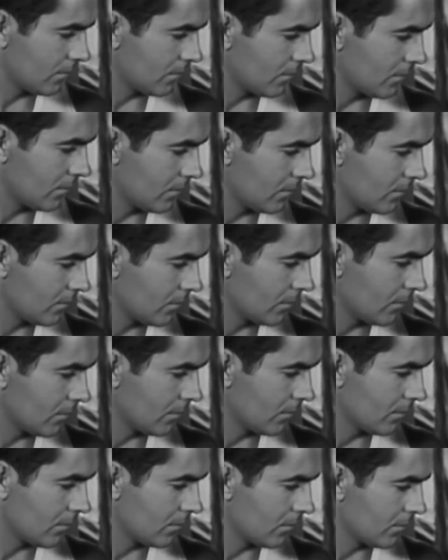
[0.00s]
I'm getting top
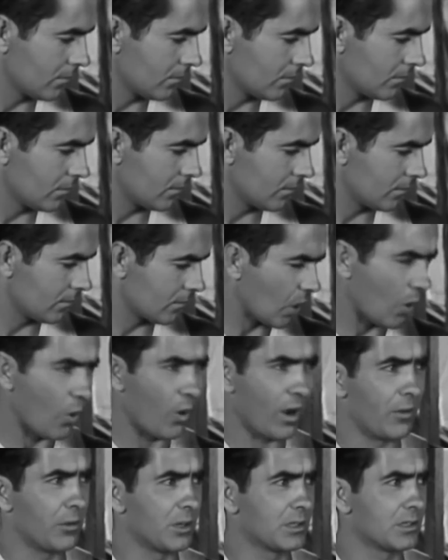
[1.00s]
carny dough right now.
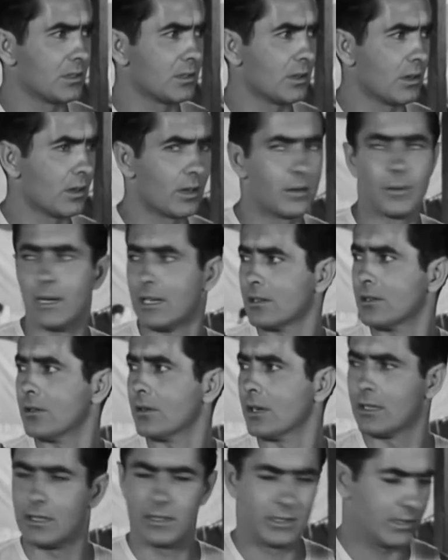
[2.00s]
Oh, I wasn't talking about
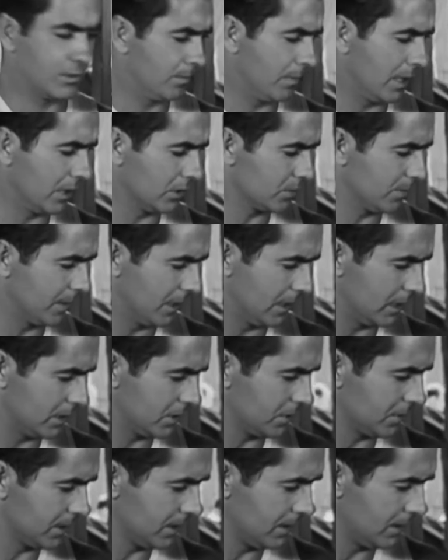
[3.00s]
doing it in this mouse
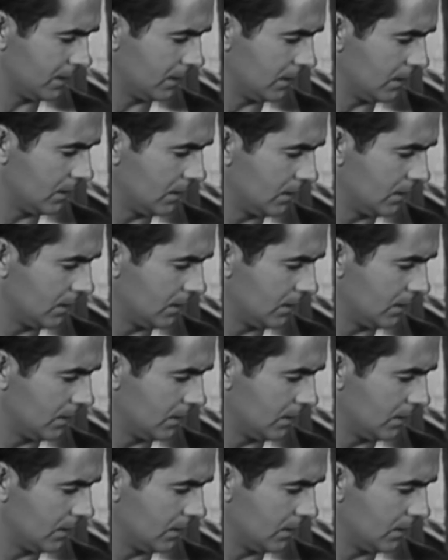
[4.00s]
menagerie.